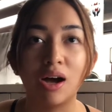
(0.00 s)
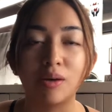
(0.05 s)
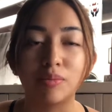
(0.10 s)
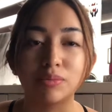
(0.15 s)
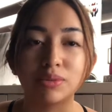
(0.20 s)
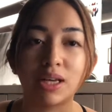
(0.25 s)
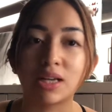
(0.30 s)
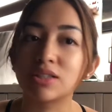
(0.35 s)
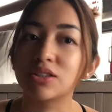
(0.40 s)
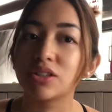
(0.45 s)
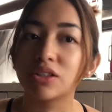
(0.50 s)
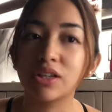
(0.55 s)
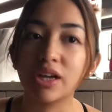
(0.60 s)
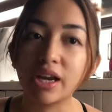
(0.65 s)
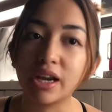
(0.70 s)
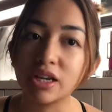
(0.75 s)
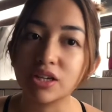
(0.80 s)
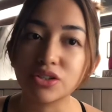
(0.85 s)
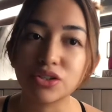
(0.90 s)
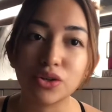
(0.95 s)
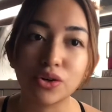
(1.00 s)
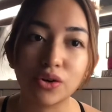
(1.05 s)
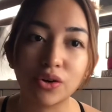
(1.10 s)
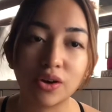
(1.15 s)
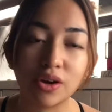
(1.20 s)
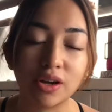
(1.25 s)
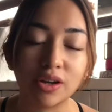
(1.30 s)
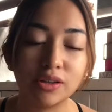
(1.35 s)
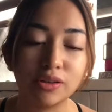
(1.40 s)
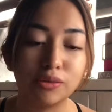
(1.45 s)

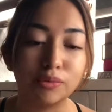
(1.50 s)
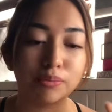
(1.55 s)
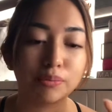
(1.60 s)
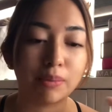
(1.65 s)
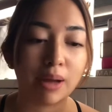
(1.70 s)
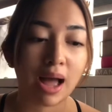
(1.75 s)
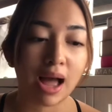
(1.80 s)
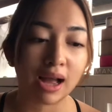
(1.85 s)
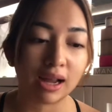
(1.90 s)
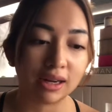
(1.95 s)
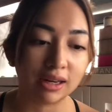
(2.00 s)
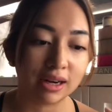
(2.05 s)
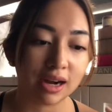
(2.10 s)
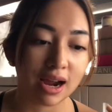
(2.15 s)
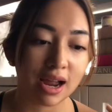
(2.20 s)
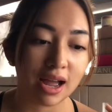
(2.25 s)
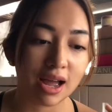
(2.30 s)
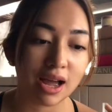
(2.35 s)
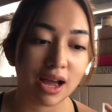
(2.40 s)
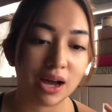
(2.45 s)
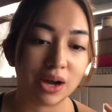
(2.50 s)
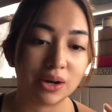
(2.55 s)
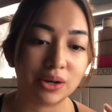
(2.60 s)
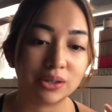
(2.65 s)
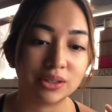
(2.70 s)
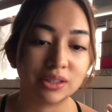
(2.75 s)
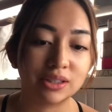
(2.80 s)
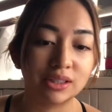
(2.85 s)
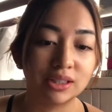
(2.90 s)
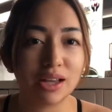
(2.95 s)
saturation, yung background.